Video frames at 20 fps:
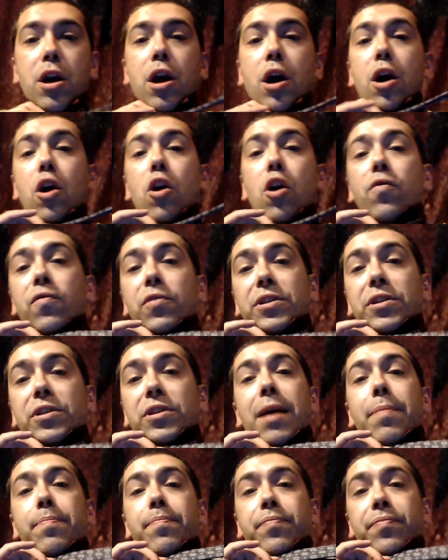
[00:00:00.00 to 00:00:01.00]
Over
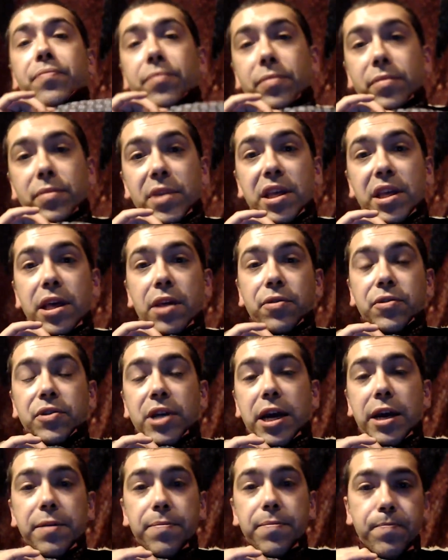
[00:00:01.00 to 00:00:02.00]
top to the other
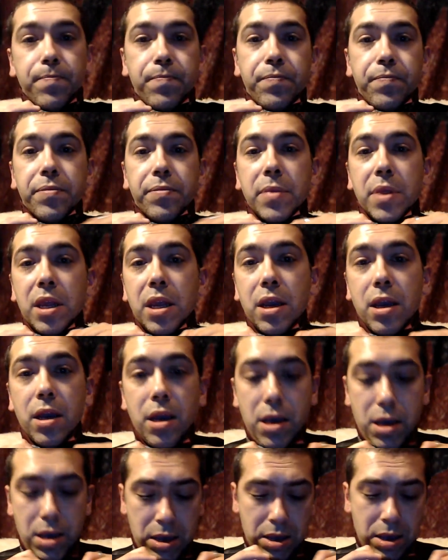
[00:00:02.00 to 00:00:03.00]
side.
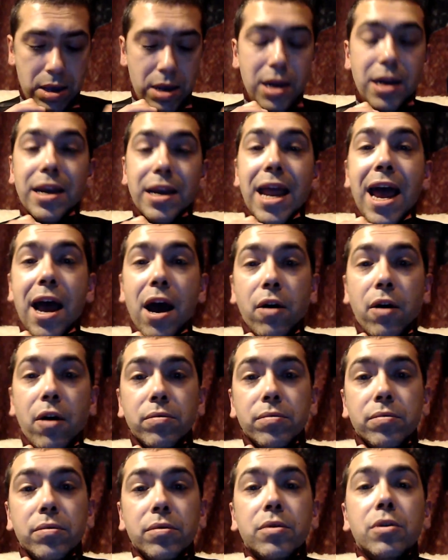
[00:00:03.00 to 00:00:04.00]
Now,
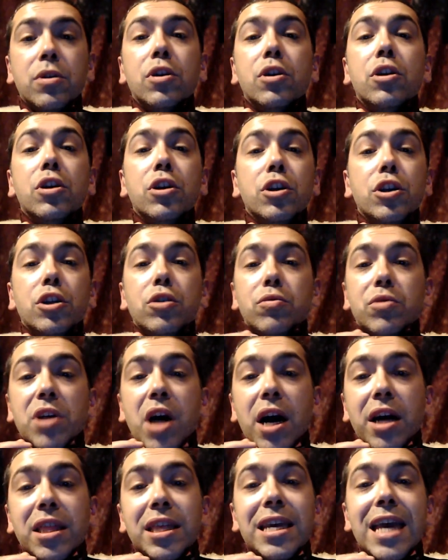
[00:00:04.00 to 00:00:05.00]
you
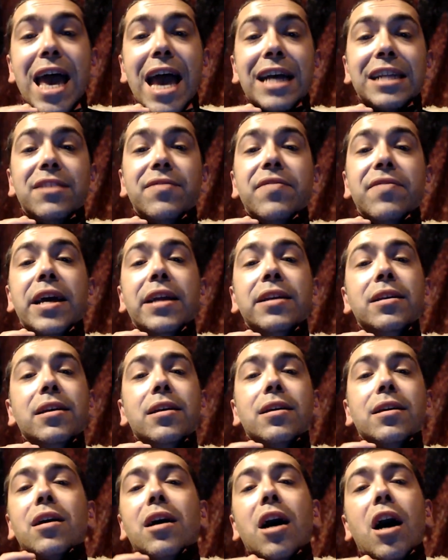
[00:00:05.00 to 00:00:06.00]
tuck the active end
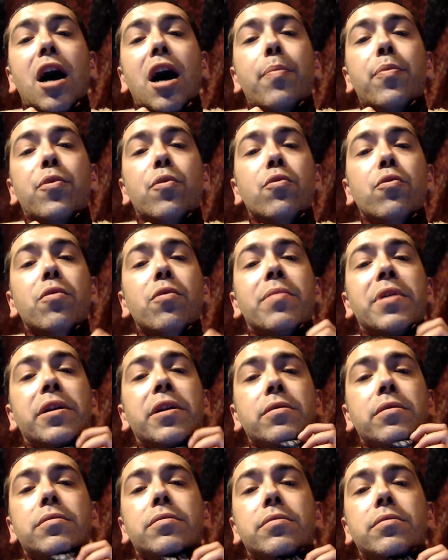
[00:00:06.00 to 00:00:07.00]
up through the middle
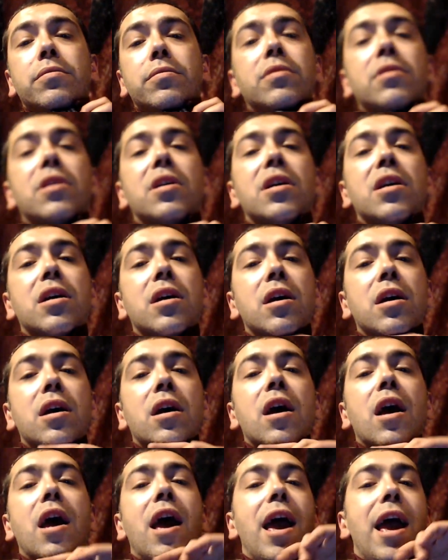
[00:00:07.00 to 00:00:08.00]

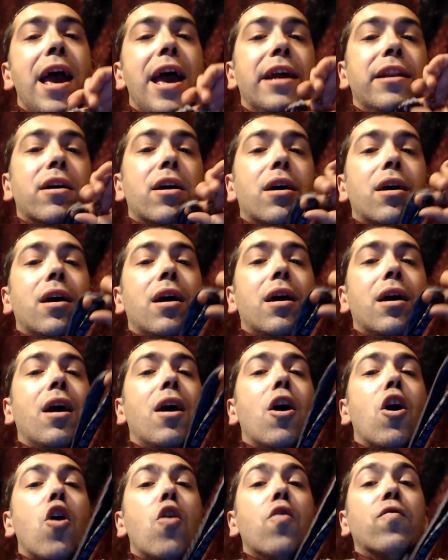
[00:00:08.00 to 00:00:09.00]
and
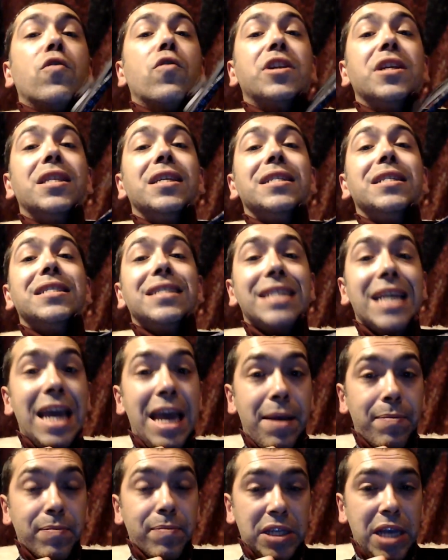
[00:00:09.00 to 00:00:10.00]
over to the
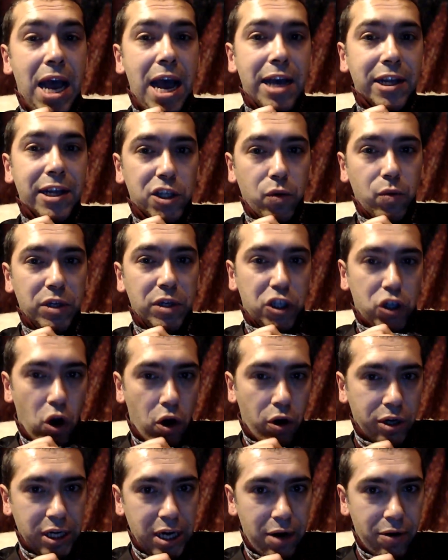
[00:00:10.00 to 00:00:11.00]
same side. So we
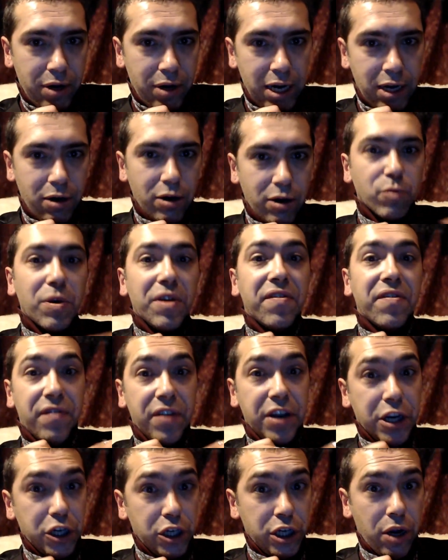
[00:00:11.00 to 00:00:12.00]
started out here and we
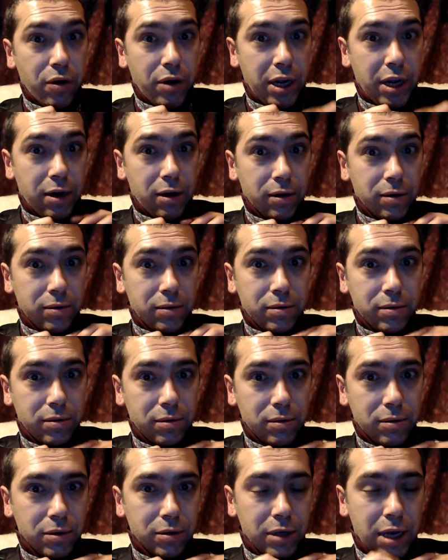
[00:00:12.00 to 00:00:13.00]
finish out here,
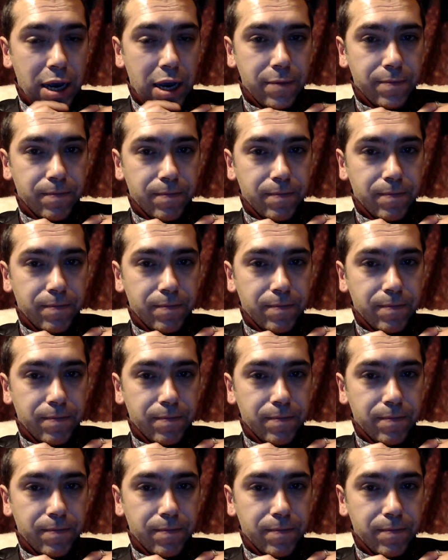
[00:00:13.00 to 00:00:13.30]
okay?